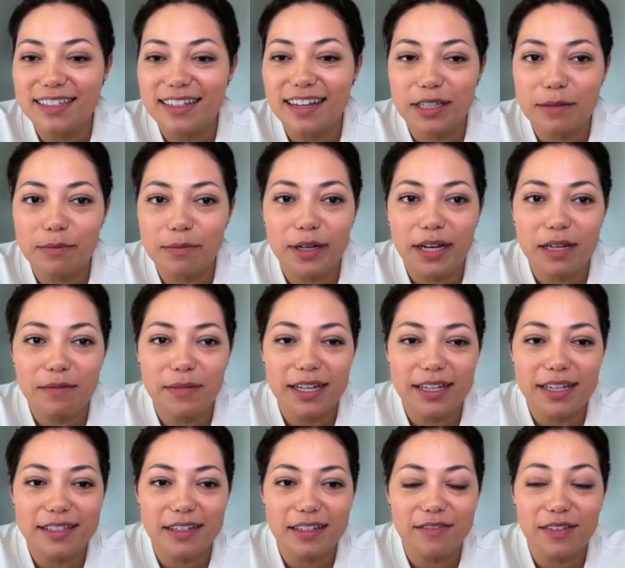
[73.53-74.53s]
Really pride
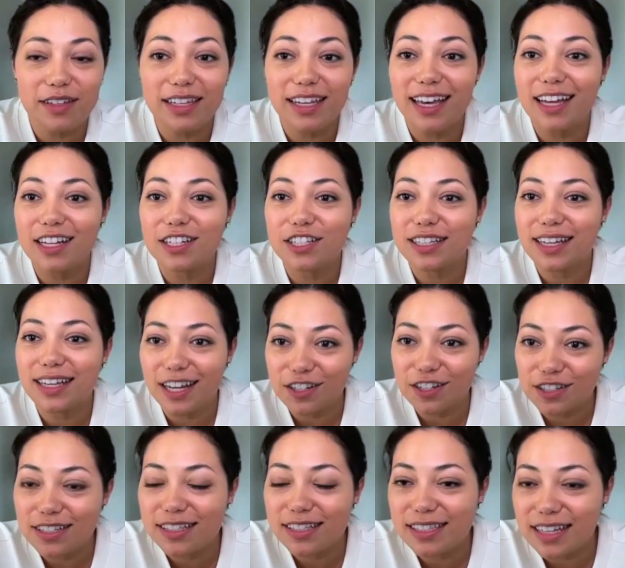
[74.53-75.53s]
myself on the
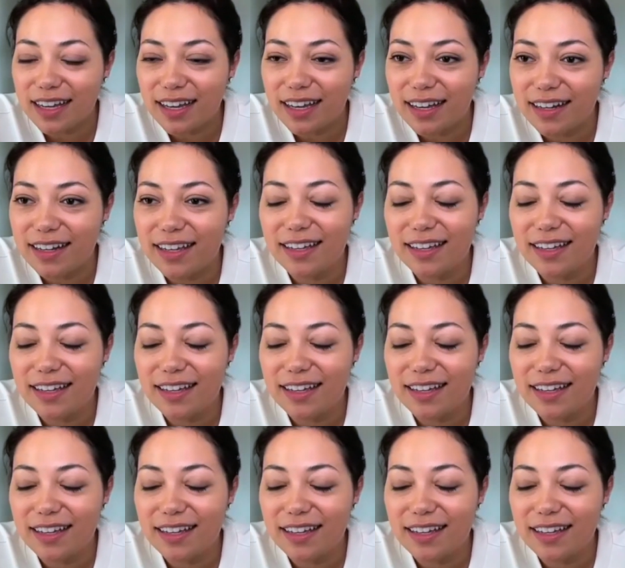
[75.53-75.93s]
education side